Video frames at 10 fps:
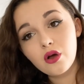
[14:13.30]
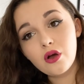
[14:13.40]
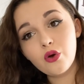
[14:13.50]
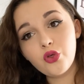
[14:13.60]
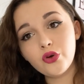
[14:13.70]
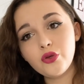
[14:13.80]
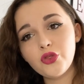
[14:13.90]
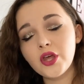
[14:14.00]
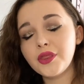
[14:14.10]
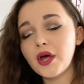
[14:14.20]
although you
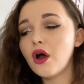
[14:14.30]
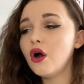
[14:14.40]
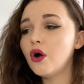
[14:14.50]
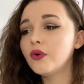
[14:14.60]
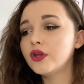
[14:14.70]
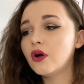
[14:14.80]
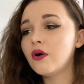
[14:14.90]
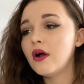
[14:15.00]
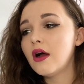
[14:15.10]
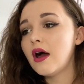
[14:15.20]
think that, oh, you
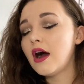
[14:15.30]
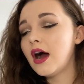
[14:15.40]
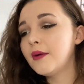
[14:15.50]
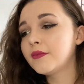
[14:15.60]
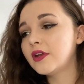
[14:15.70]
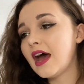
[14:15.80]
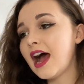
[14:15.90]
know, I'm gonna